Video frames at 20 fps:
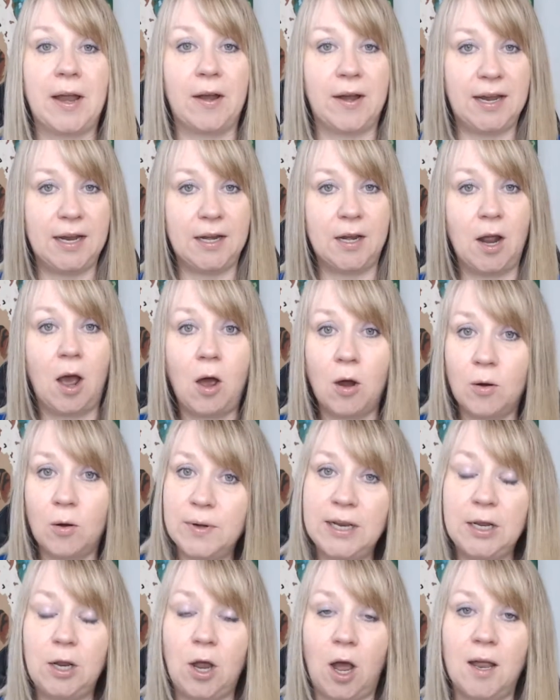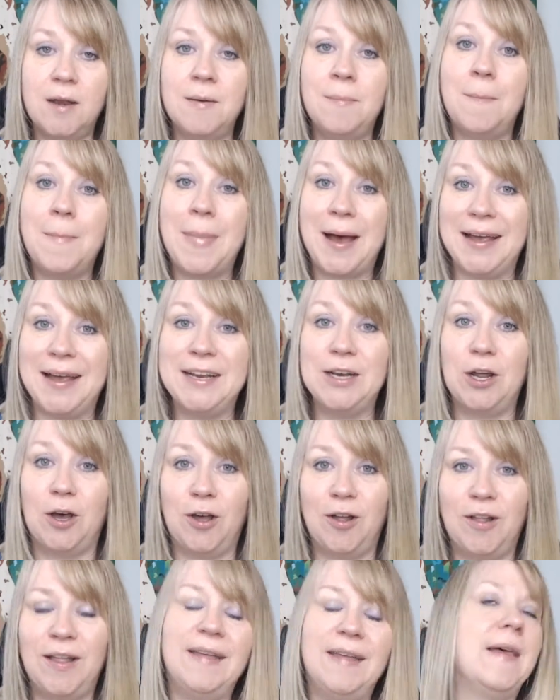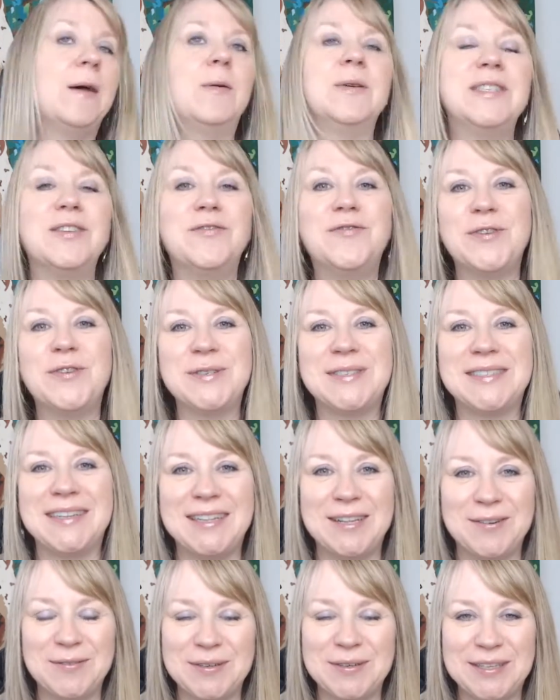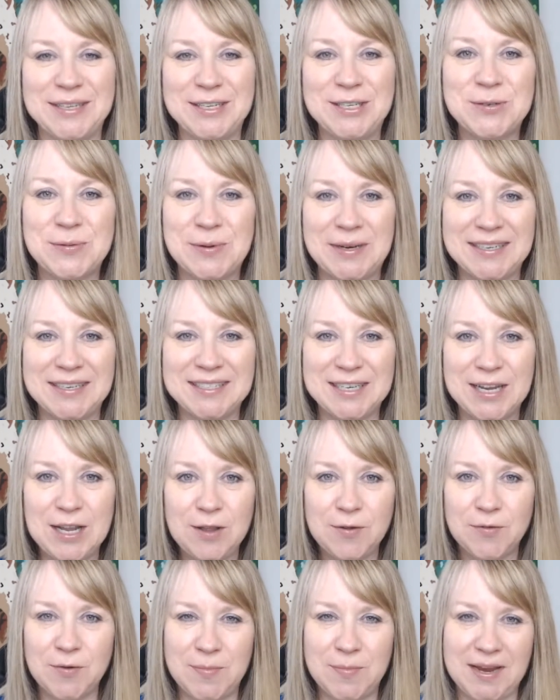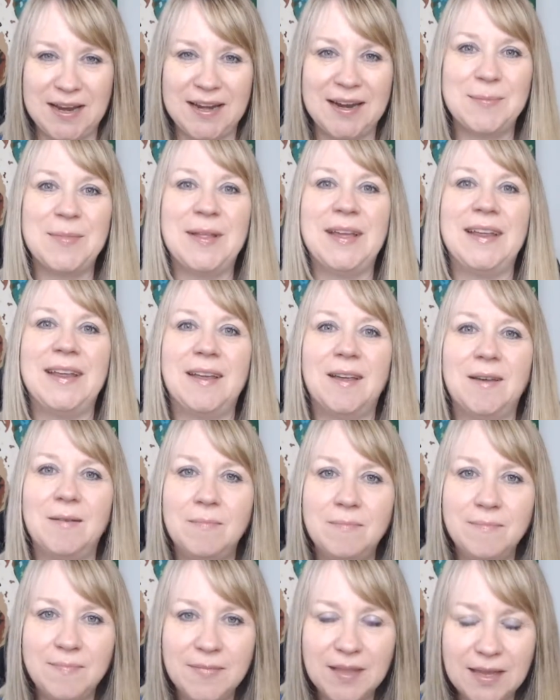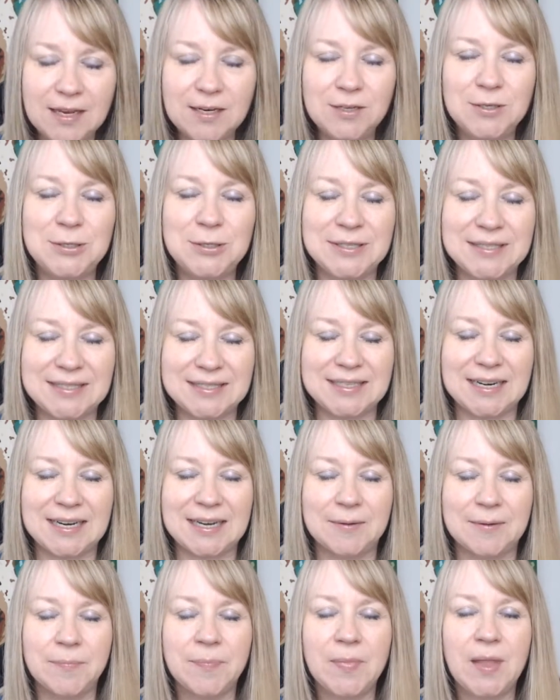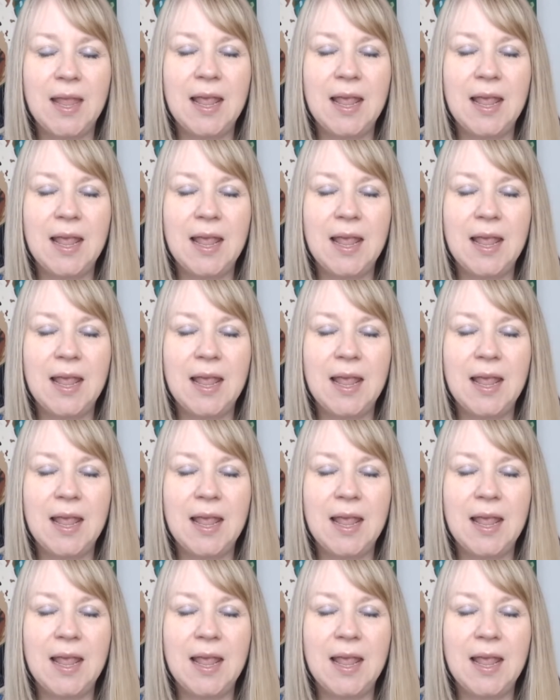He had already gotten Midol. And that was the first thing that really tweaked for me. And I'm like, interesting.